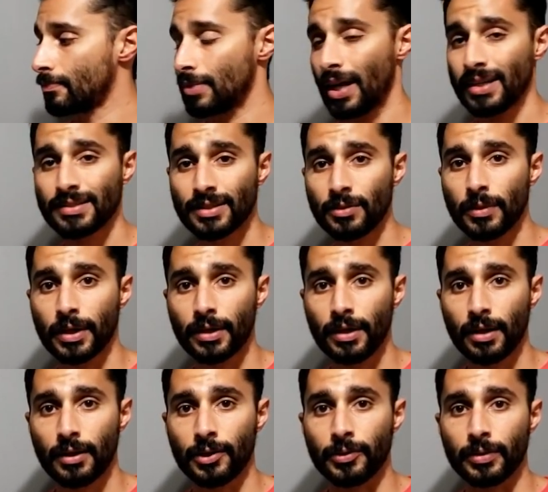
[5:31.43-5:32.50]
I still want to
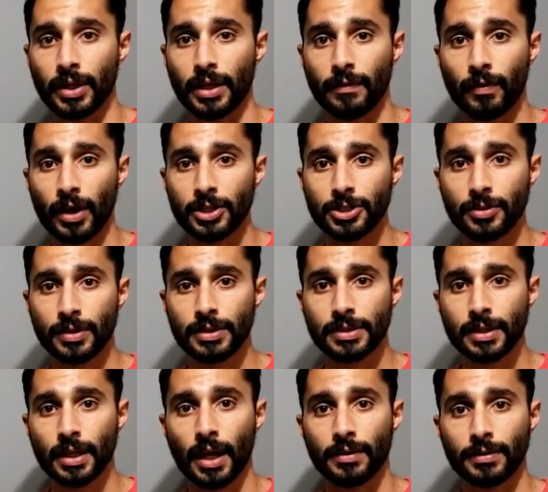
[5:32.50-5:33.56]
know. Like, if I shoot this
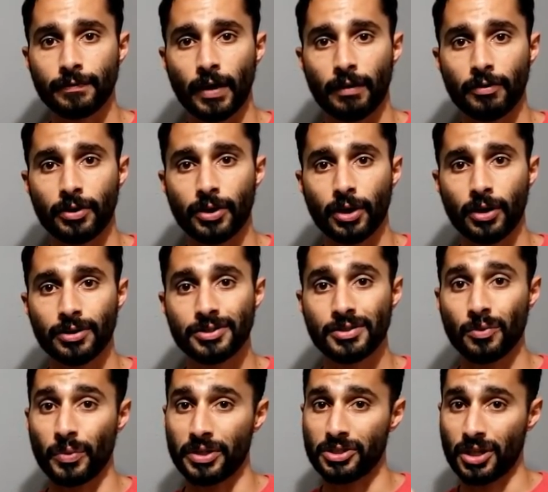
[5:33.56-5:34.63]
thing out to 500 yards,
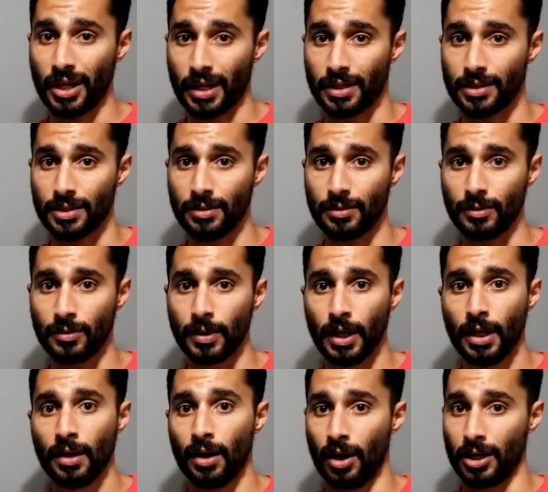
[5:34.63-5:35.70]
which I do,
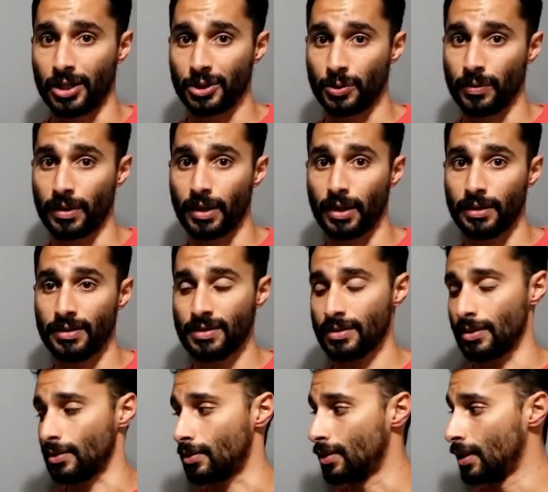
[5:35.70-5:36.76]
on short guns
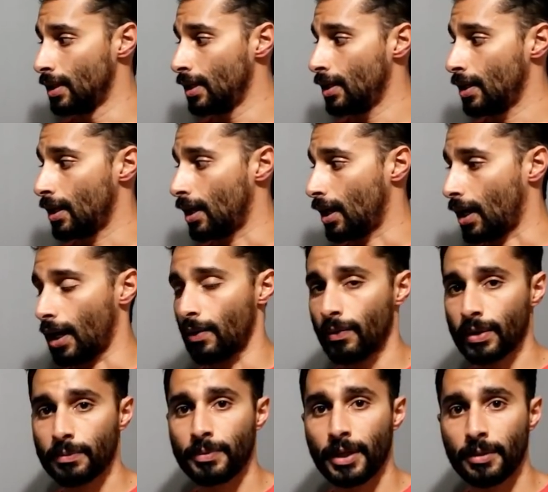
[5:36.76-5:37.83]
still, I
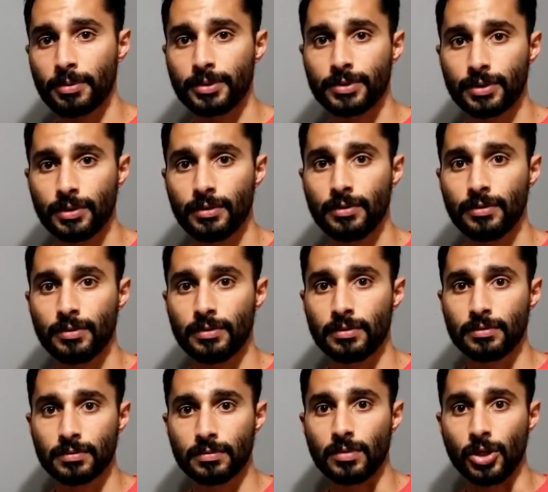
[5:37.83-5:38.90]
want to be able to
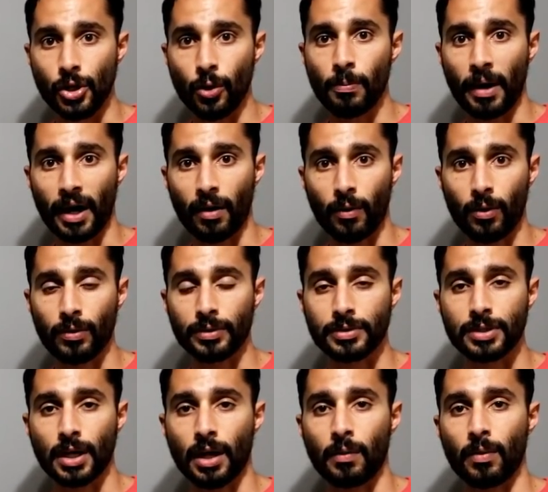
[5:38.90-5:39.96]
know my
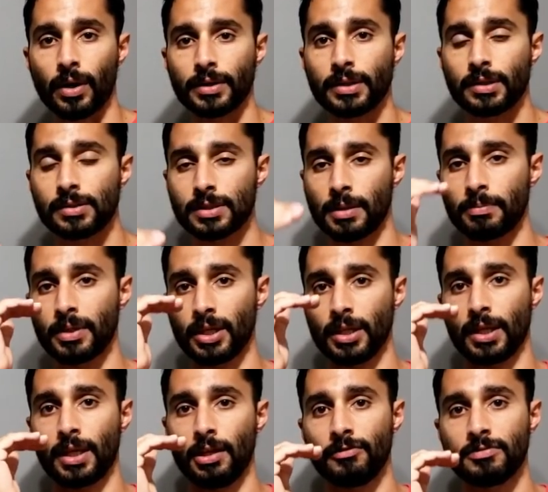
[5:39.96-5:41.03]
holds. I want something
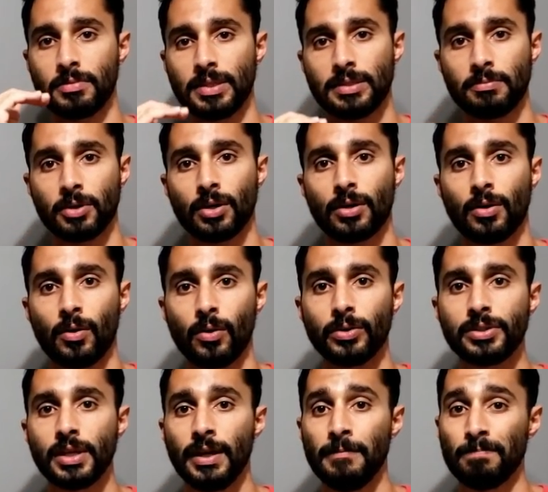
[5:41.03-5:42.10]
that gives me some good
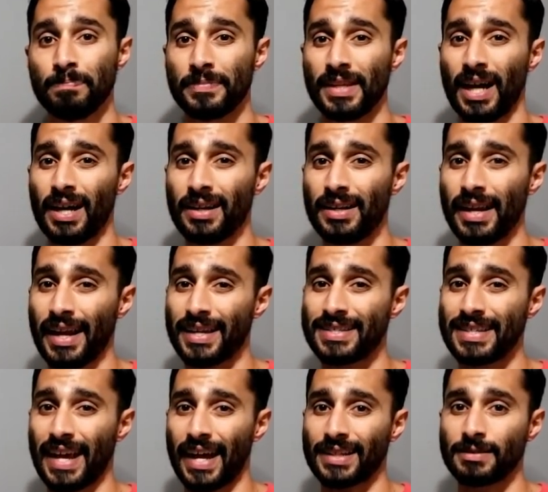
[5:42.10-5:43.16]
holds, not an
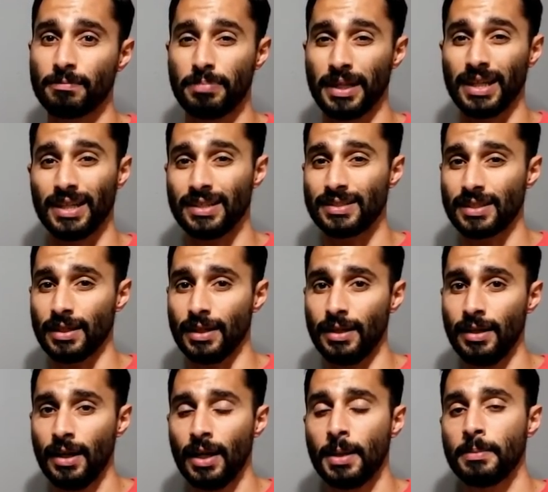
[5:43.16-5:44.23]
exact BDC,
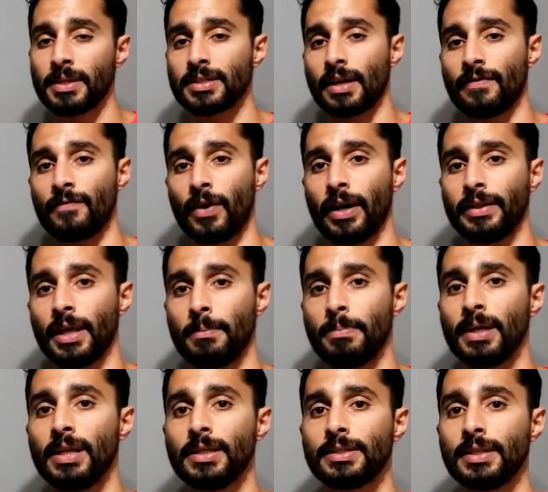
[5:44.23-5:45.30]
because I find that
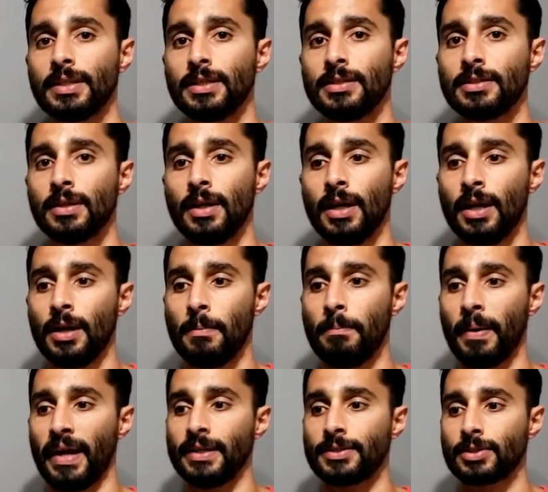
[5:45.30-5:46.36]
BDCs
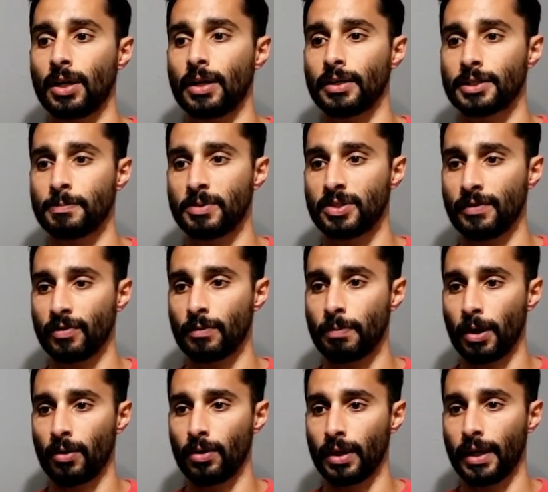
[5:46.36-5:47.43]
based on a specific
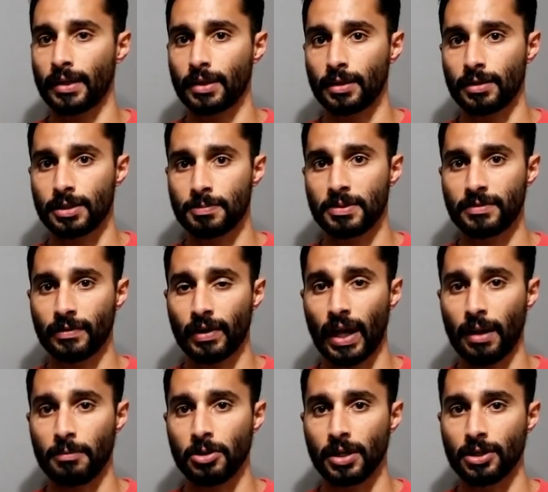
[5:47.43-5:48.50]
barrel length and a specific
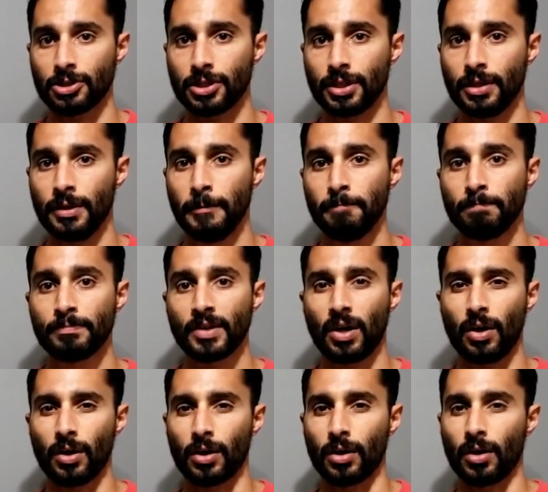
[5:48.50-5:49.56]
ammunition
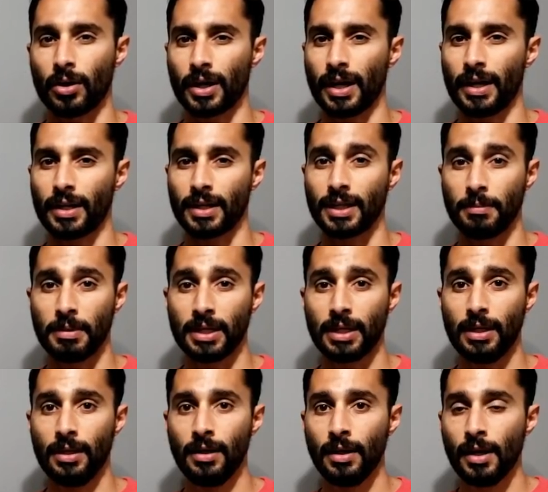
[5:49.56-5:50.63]
are, are kind of
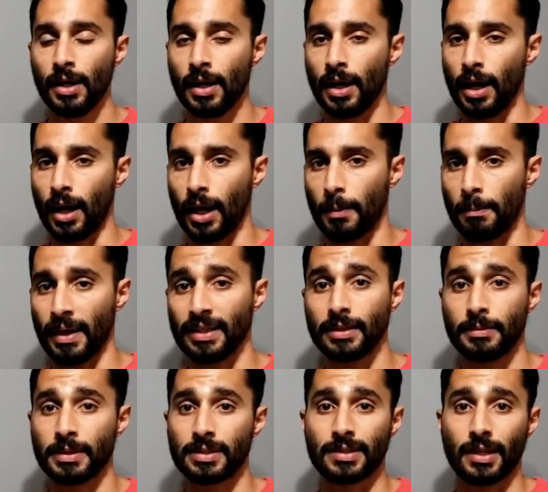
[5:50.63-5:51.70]
gimmicky, uh,
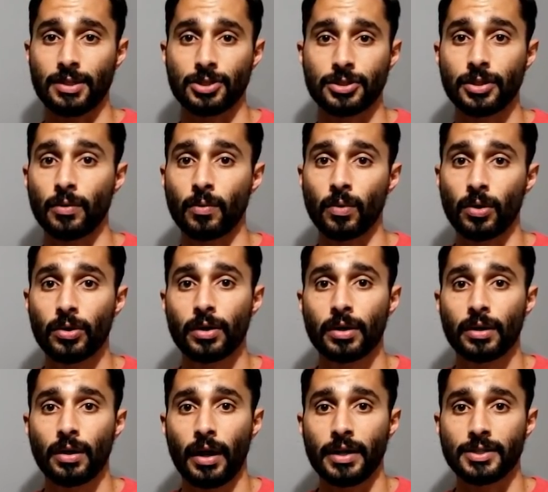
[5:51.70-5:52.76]
mainly because they just don't work
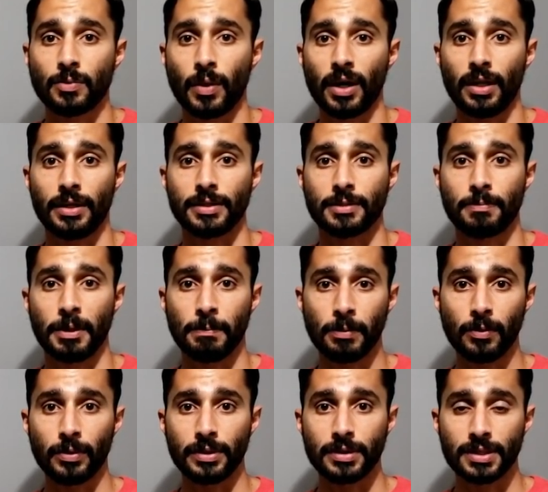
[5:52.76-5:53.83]
as well as people
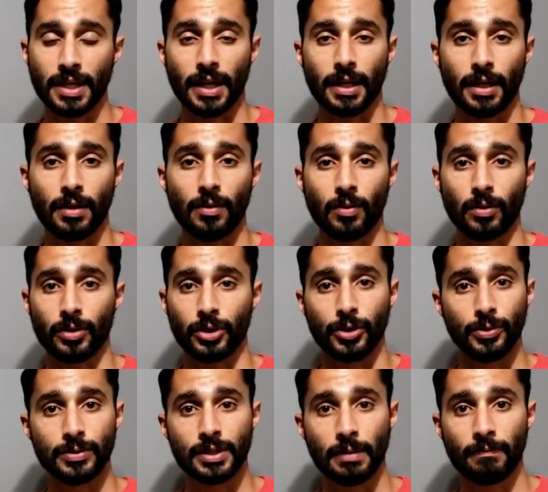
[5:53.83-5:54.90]
would say or
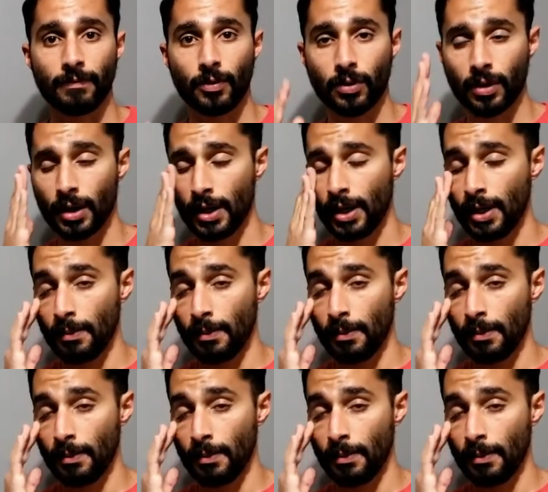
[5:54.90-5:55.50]
use them for.